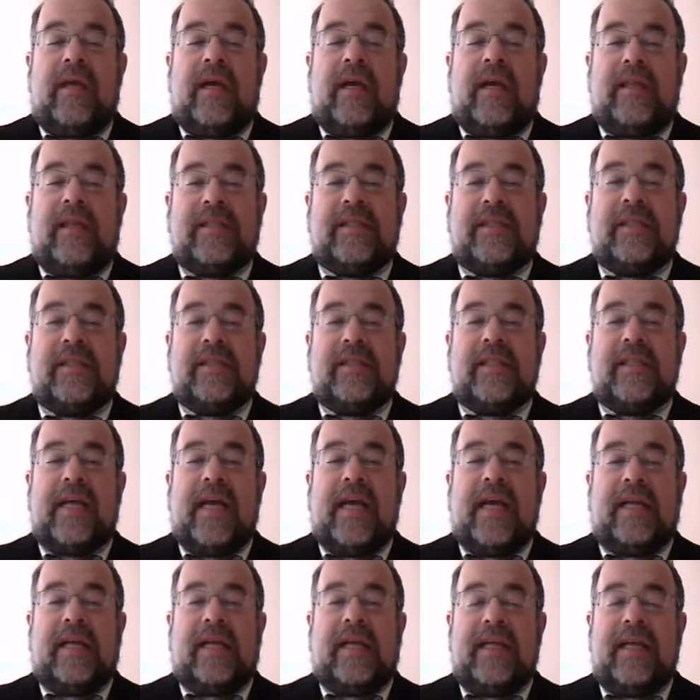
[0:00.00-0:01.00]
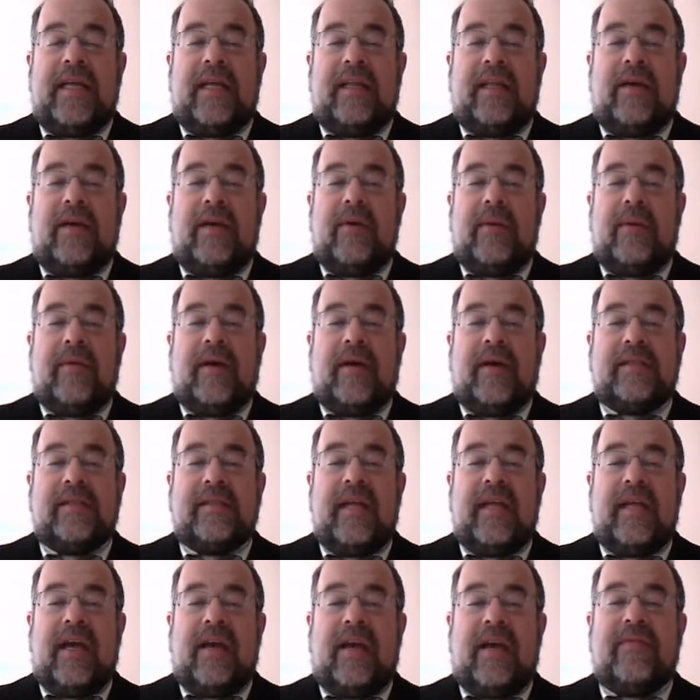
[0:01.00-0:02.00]
And this is the idea that we
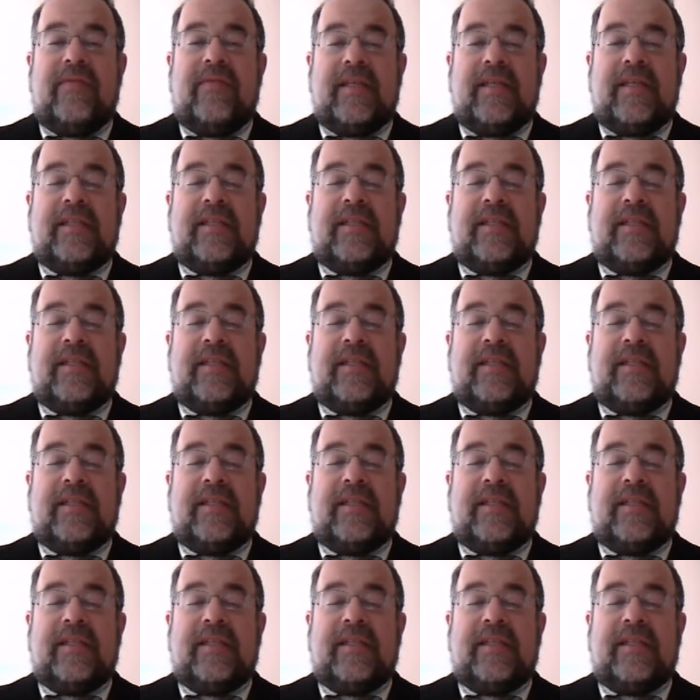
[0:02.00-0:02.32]
must have this